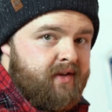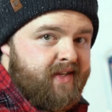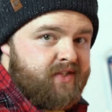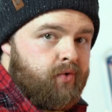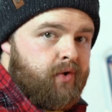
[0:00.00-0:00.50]

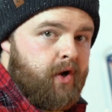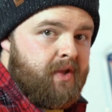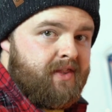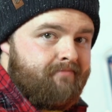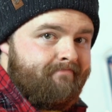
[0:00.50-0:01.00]
it's all
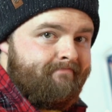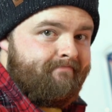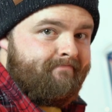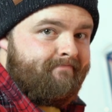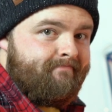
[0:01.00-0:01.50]
going.
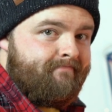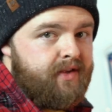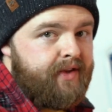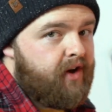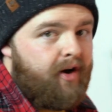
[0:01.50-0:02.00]

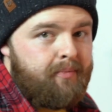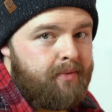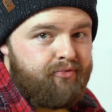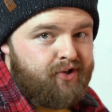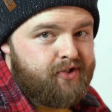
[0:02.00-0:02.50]
You can't be
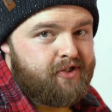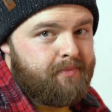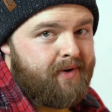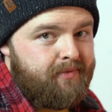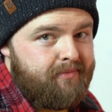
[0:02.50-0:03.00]
precious
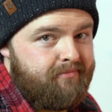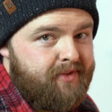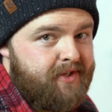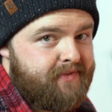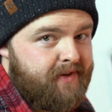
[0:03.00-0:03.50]
about
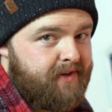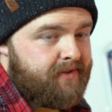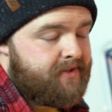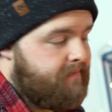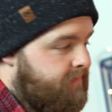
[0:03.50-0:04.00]
these
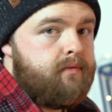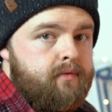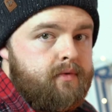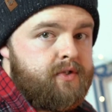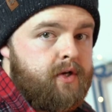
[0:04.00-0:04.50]
things.
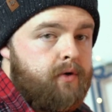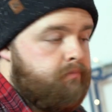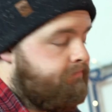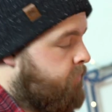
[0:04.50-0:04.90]
So